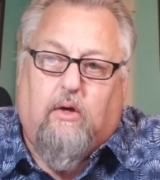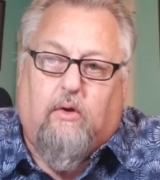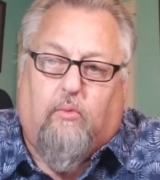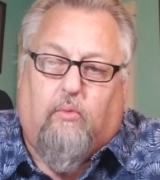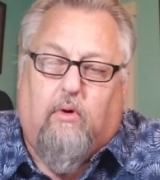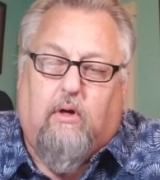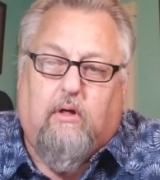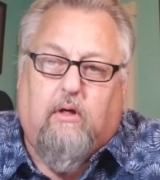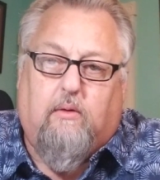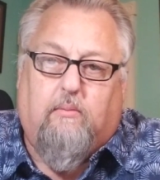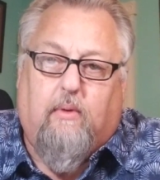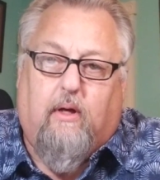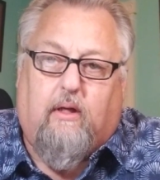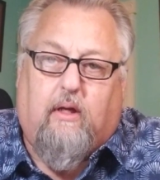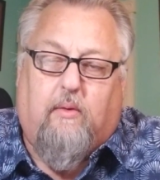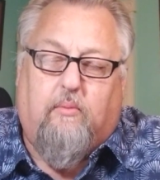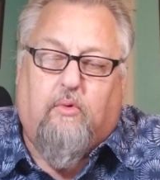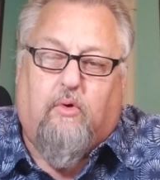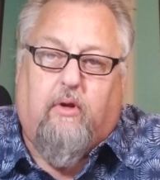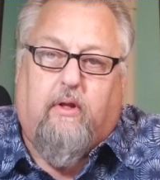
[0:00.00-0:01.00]
Well, good
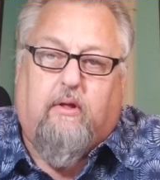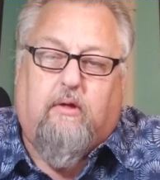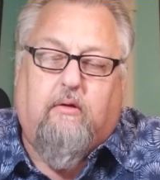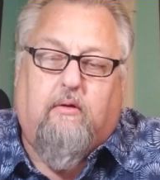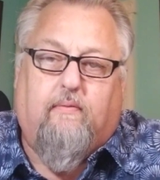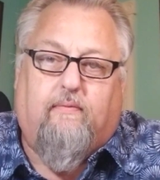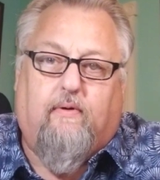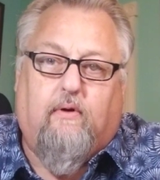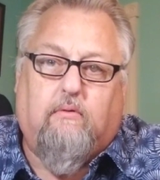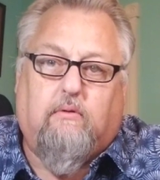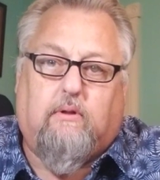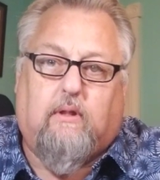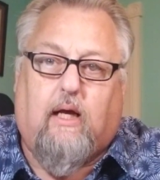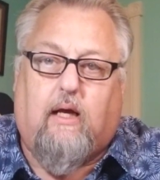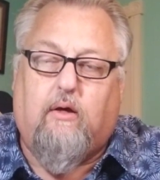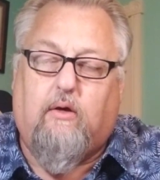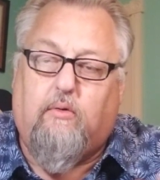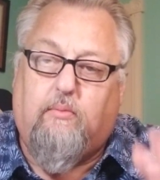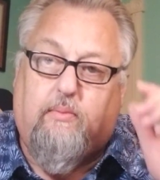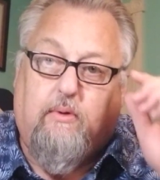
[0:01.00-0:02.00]
Monday morning to you folks.
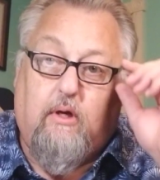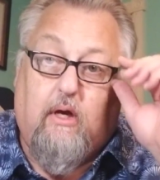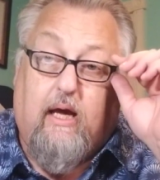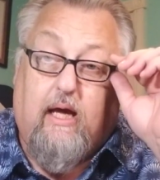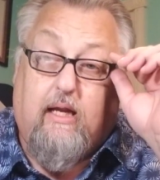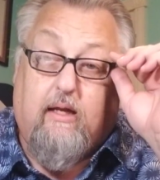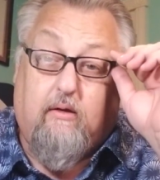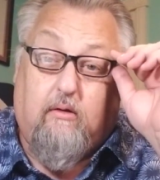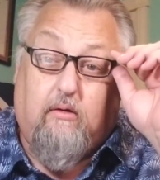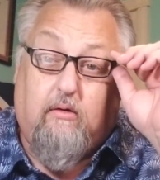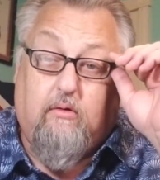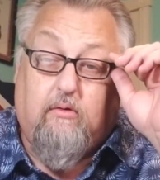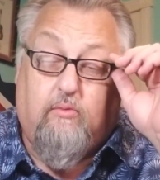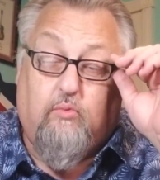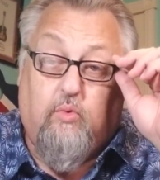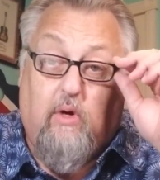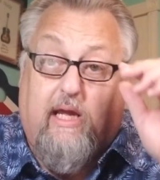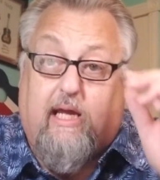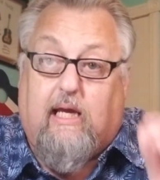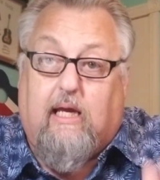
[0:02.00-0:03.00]
I hope you had a good
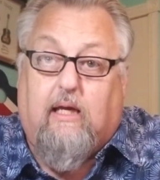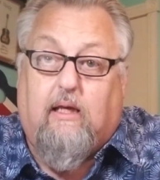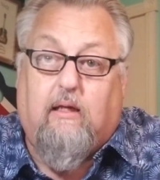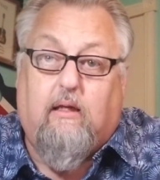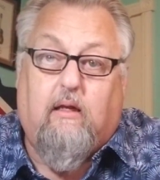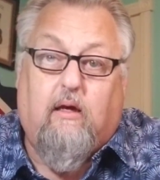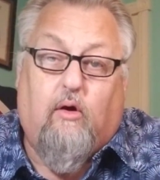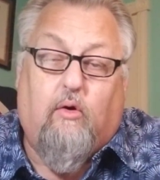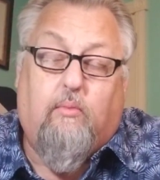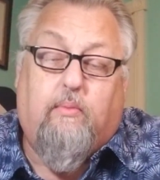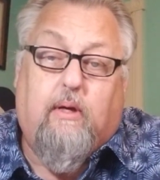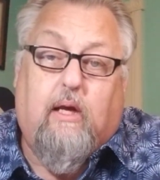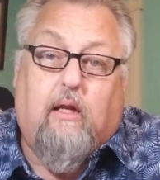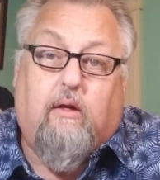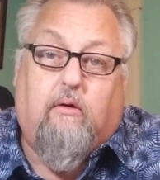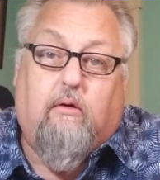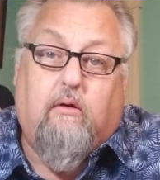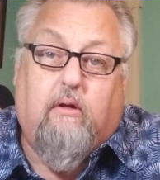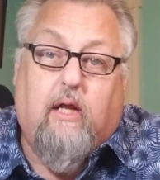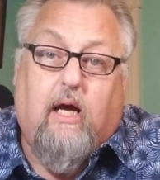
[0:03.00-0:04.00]
weekend. I hope you had a
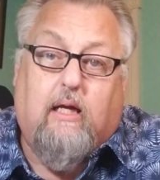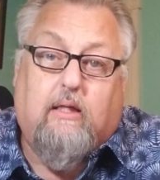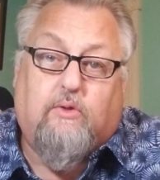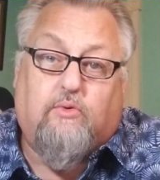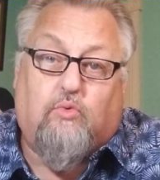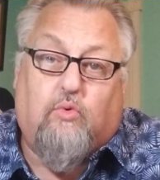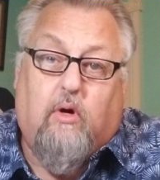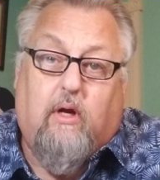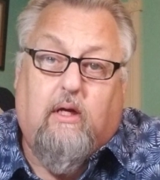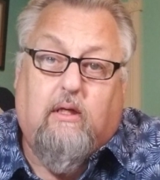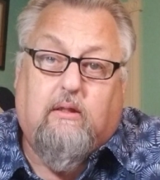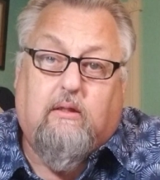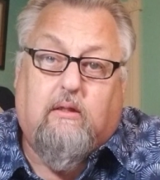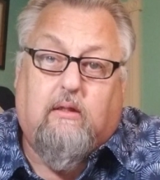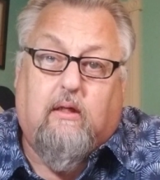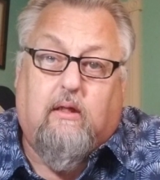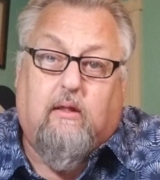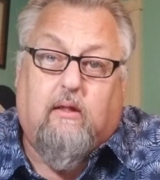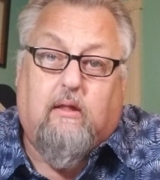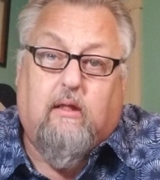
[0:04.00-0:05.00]
good night's rest
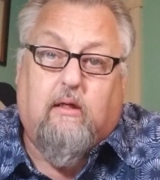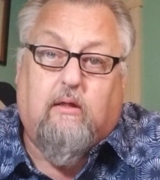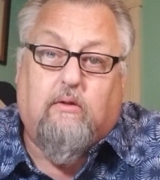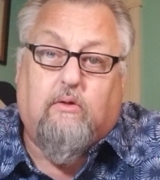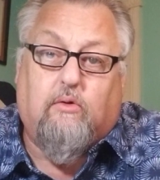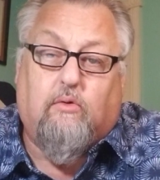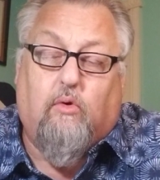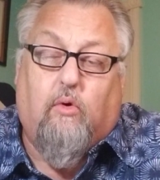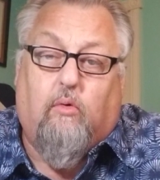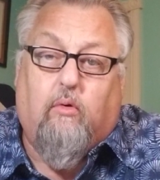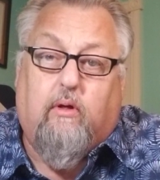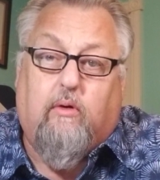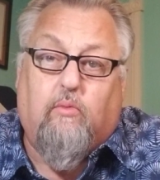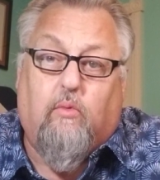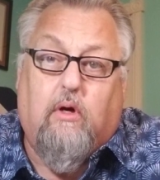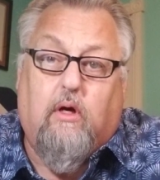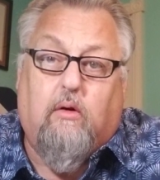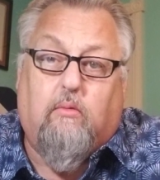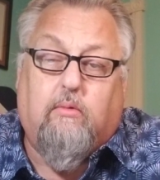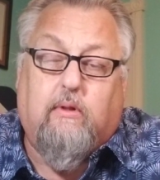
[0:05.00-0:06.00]
and things are going
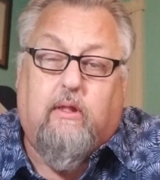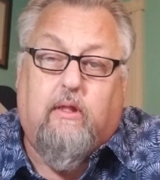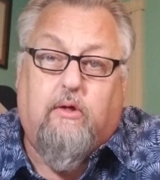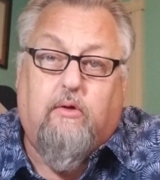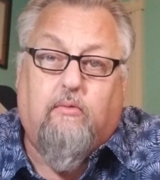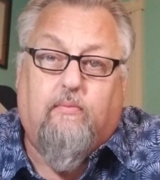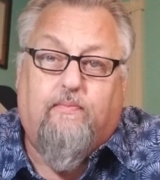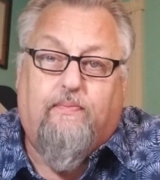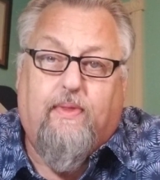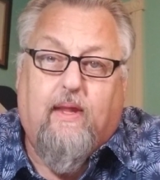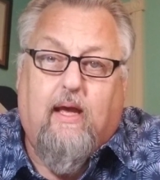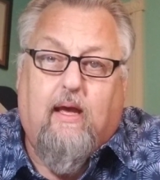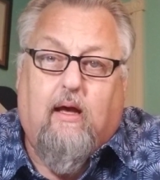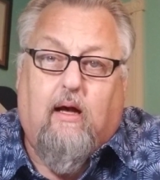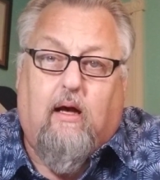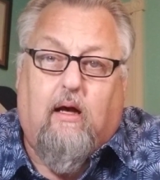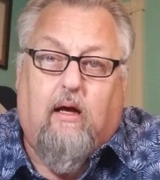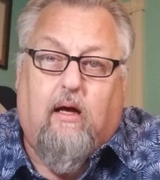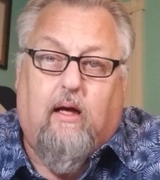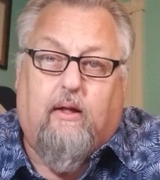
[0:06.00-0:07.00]
well with you.
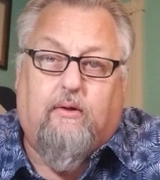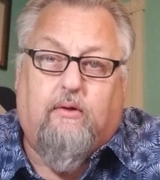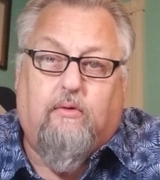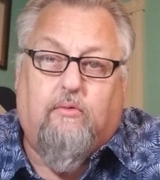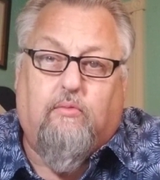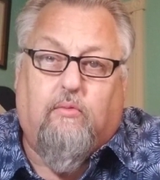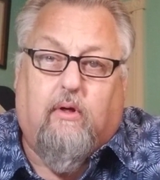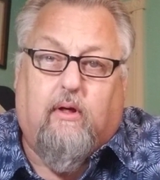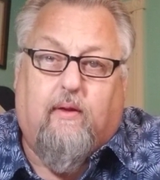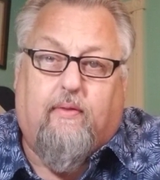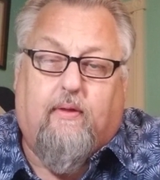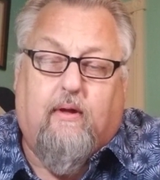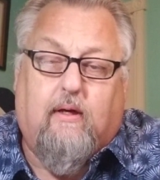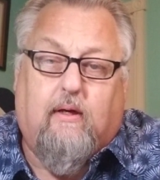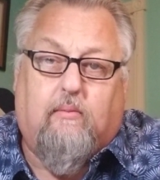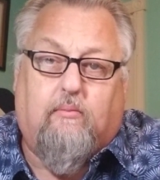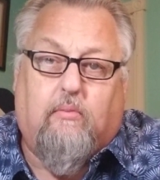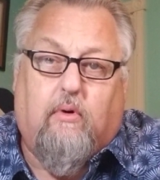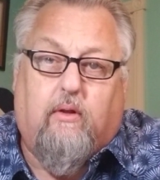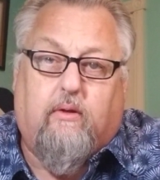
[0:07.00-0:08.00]
Uh, I do want to
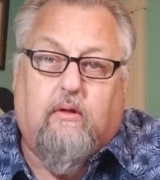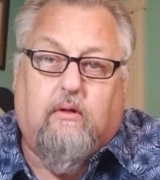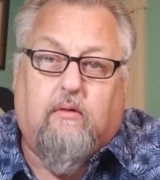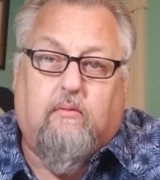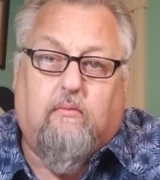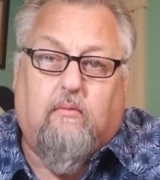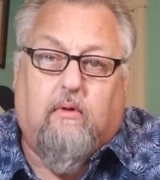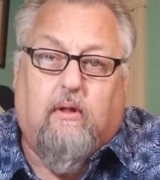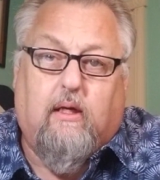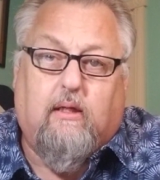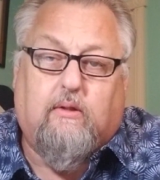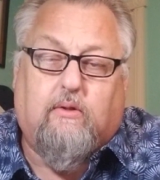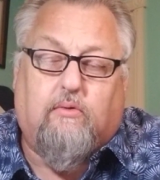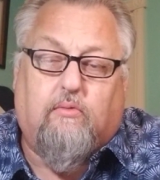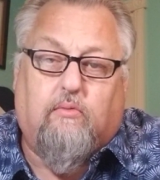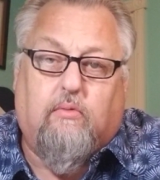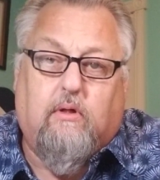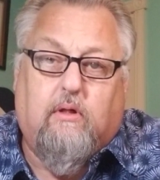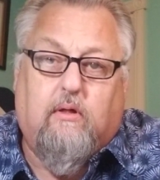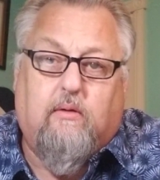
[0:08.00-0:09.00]
thank Brother Lester
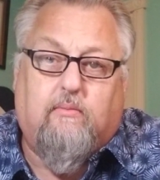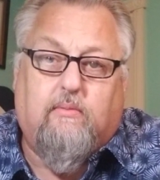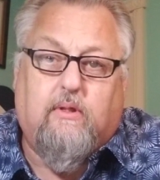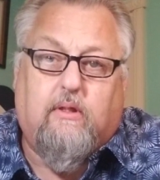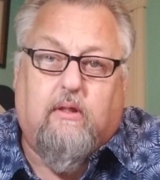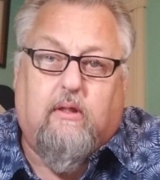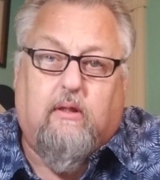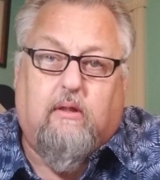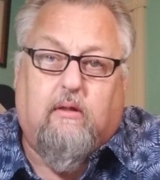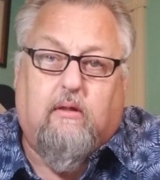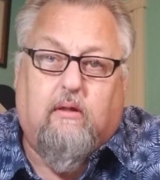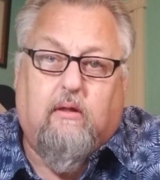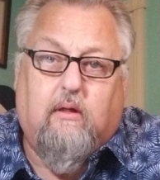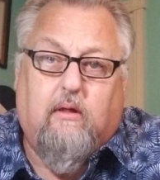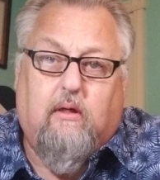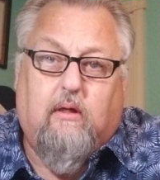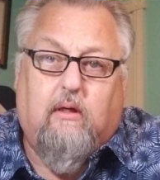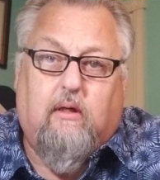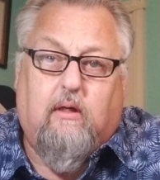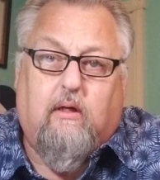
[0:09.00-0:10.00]
Williams and
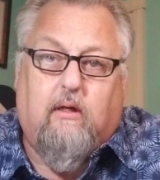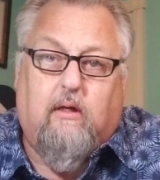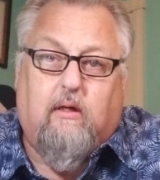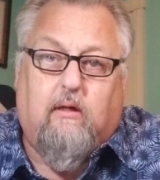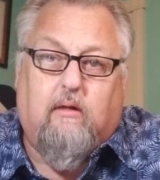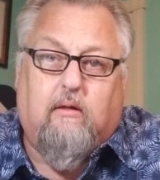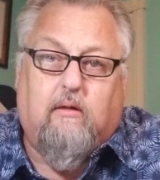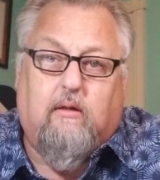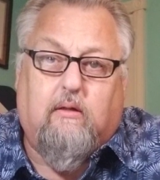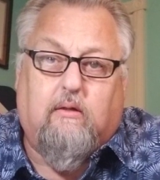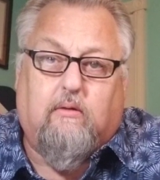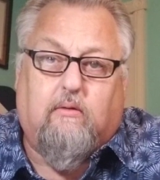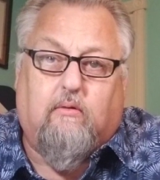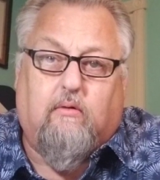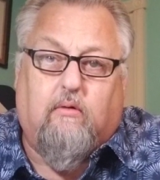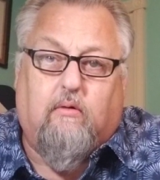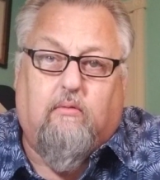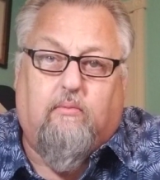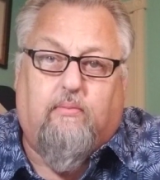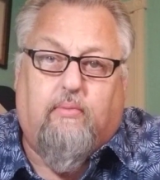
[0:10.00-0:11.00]
uh, his
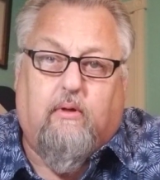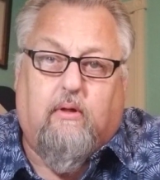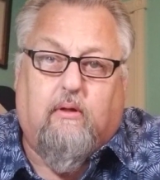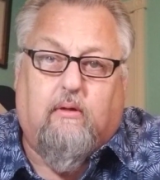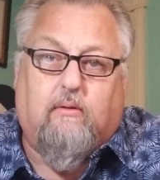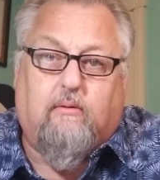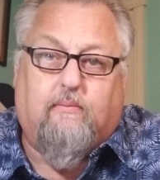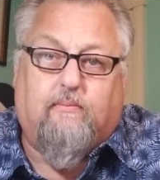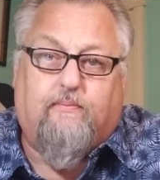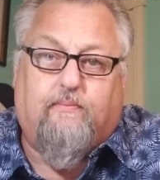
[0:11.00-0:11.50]
group uh,